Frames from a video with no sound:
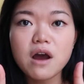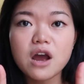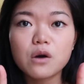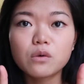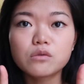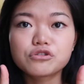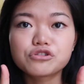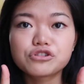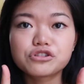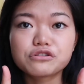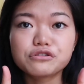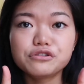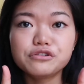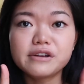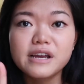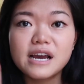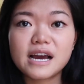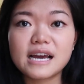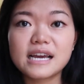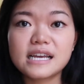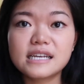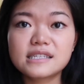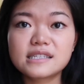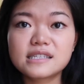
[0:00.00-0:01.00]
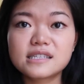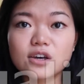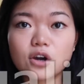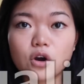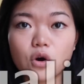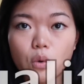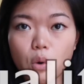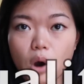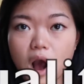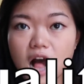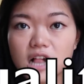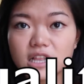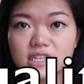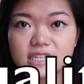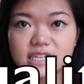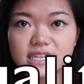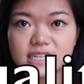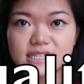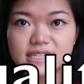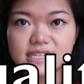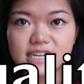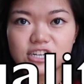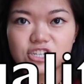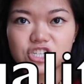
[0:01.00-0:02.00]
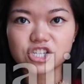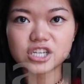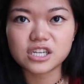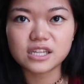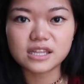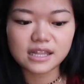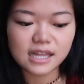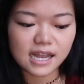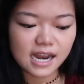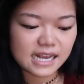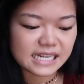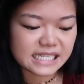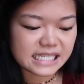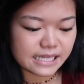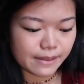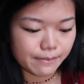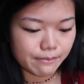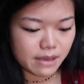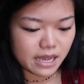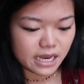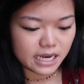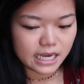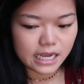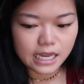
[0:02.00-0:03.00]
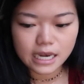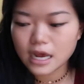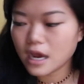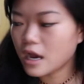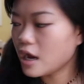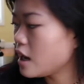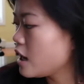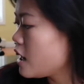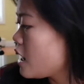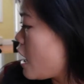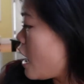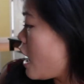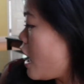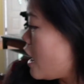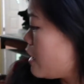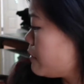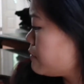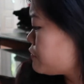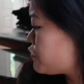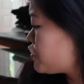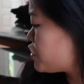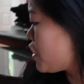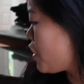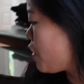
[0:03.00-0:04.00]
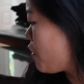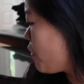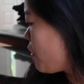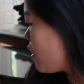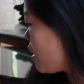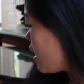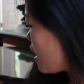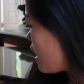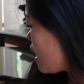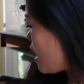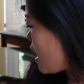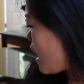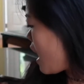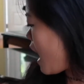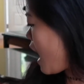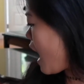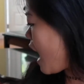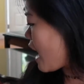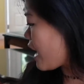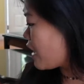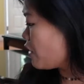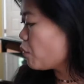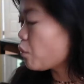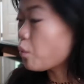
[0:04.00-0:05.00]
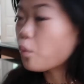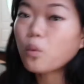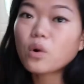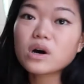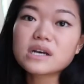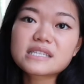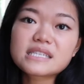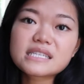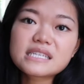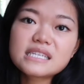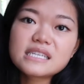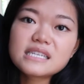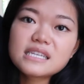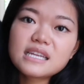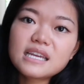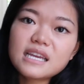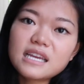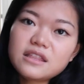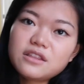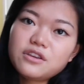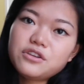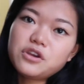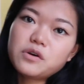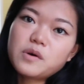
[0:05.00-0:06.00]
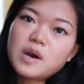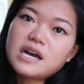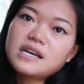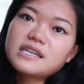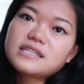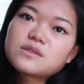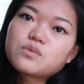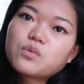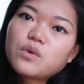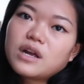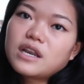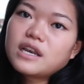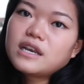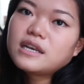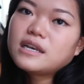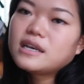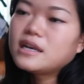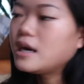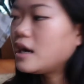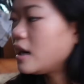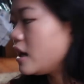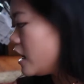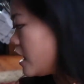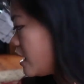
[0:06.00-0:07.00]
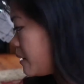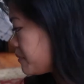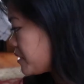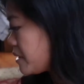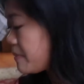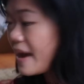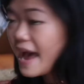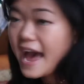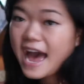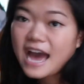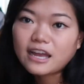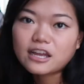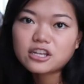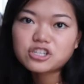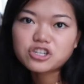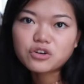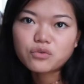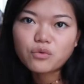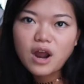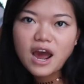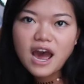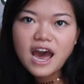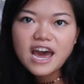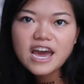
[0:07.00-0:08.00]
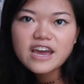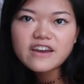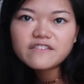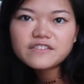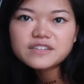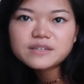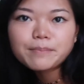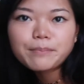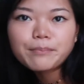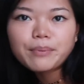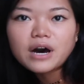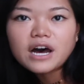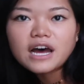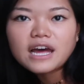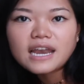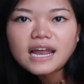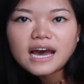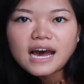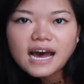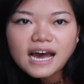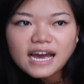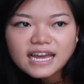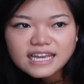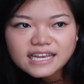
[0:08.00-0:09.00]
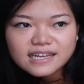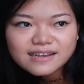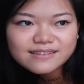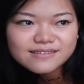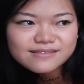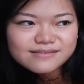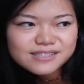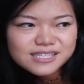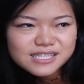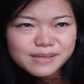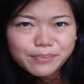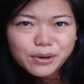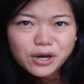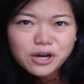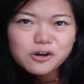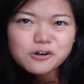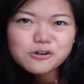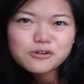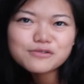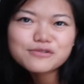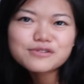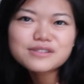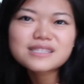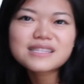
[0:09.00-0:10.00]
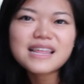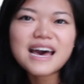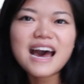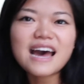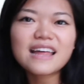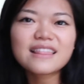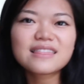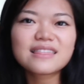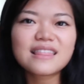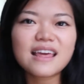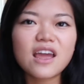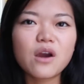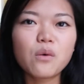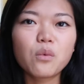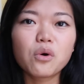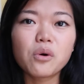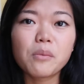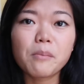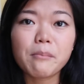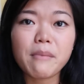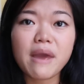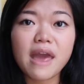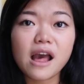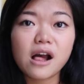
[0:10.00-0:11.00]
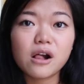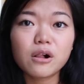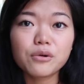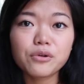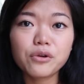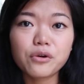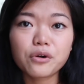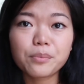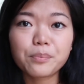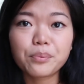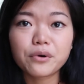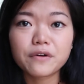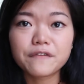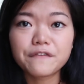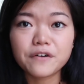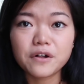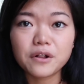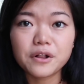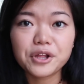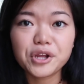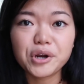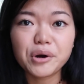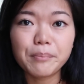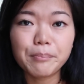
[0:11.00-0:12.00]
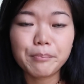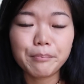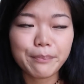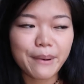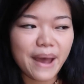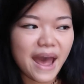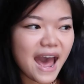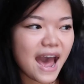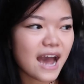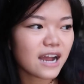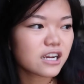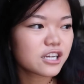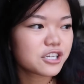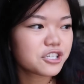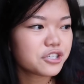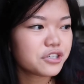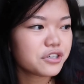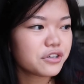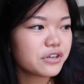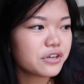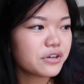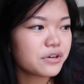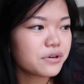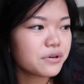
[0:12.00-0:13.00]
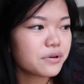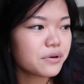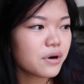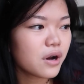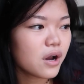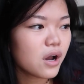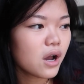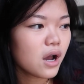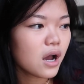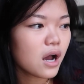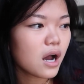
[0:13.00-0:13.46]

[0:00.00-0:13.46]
I will show you guys the quality section that I submitted. So I wasn't in the US when the package arrived, but I suppose that they will mail your portfolio back to you